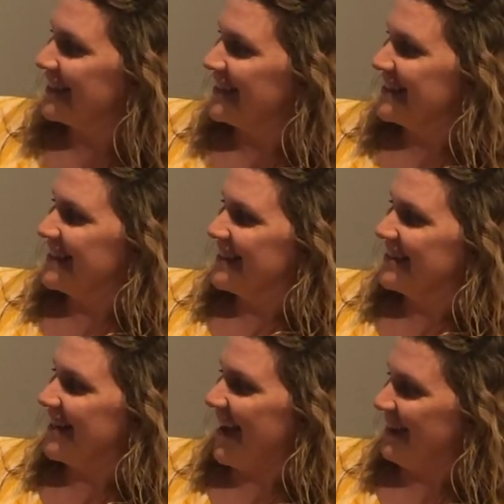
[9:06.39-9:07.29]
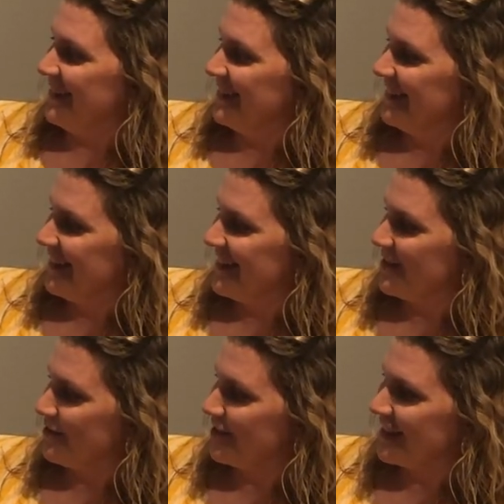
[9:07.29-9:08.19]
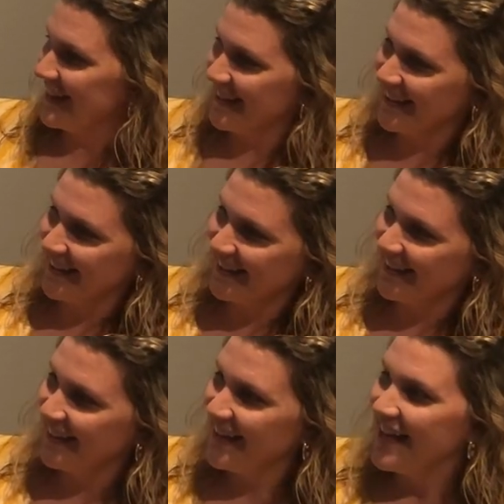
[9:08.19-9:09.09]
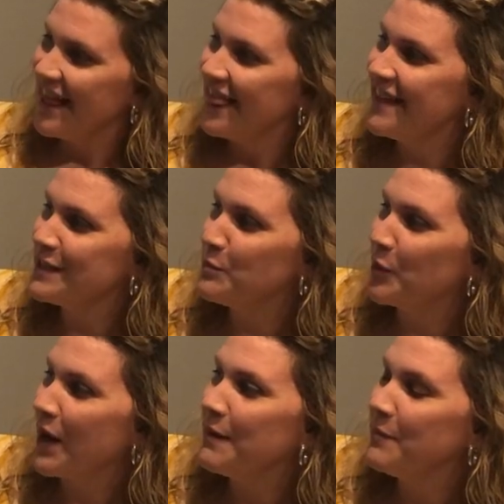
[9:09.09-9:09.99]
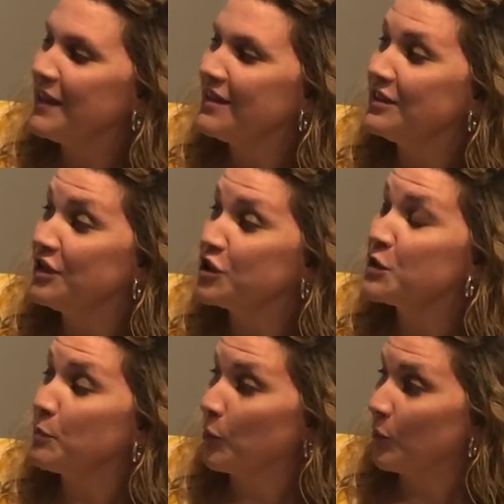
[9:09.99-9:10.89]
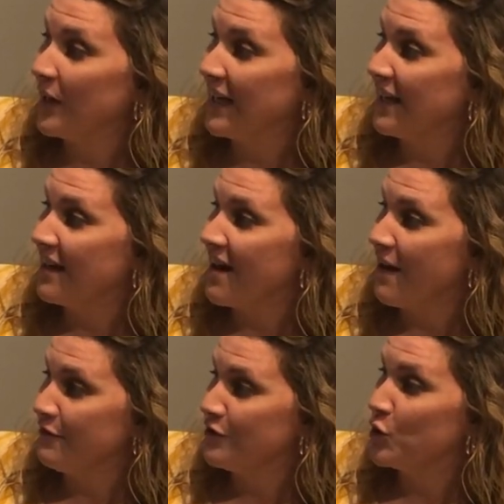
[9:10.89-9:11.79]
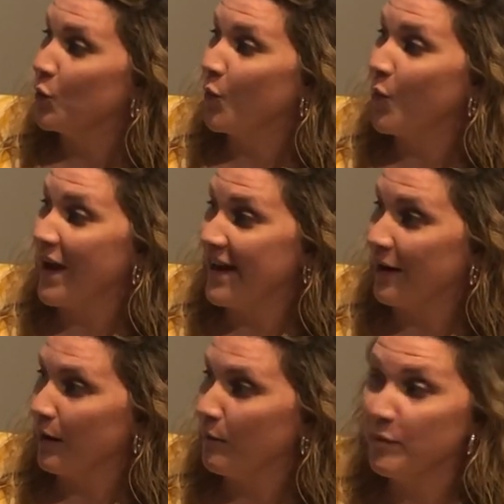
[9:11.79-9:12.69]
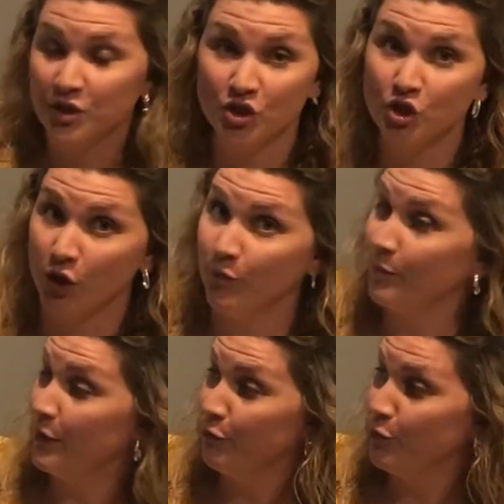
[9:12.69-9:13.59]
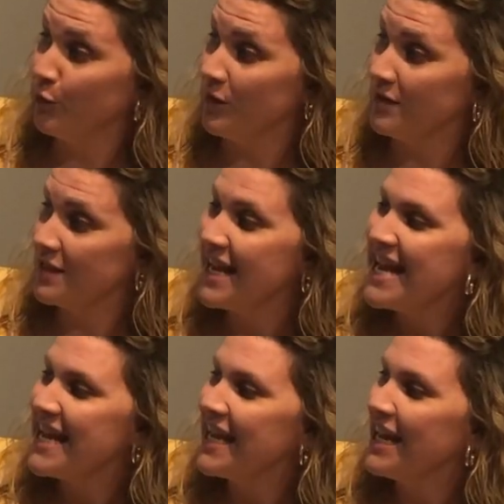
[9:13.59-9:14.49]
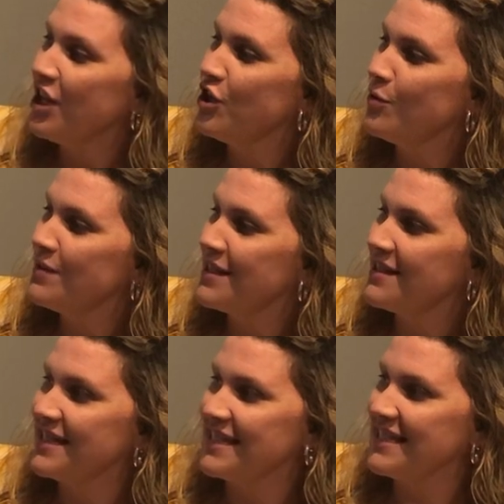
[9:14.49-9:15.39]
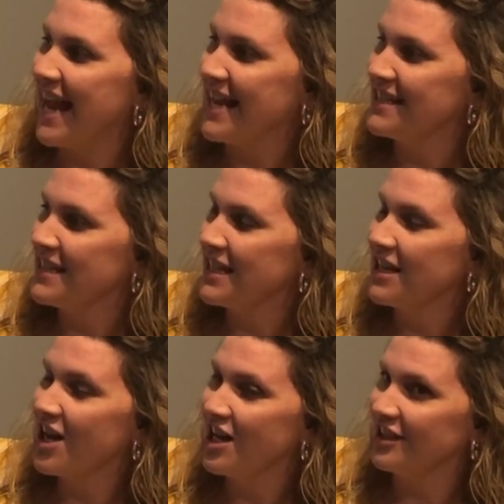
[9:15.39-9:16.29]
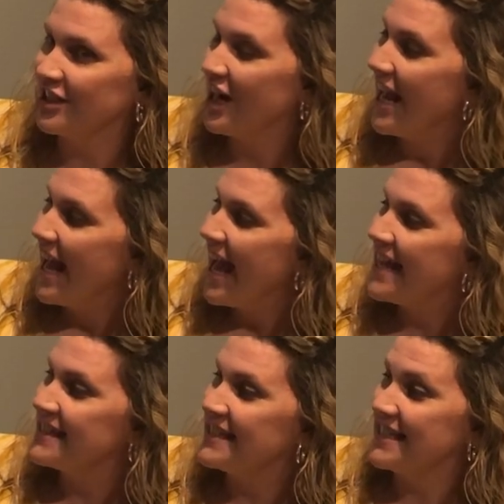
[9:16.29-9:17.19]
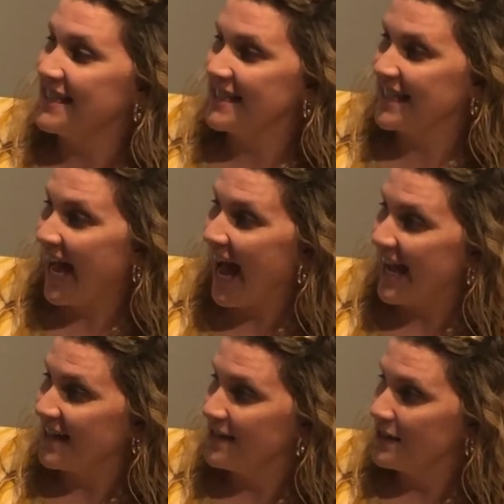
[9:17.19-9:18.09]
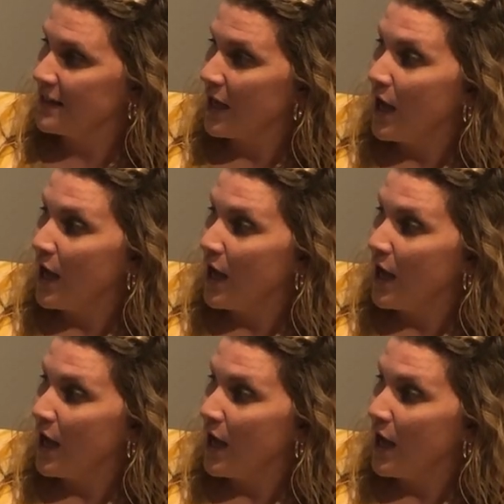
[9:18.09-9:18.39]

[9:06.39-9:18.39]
Can you see it now? He's over here. This bright beetle looks pretty enough to wear, but don't be fooled. It uses the dazzling color as a disguise.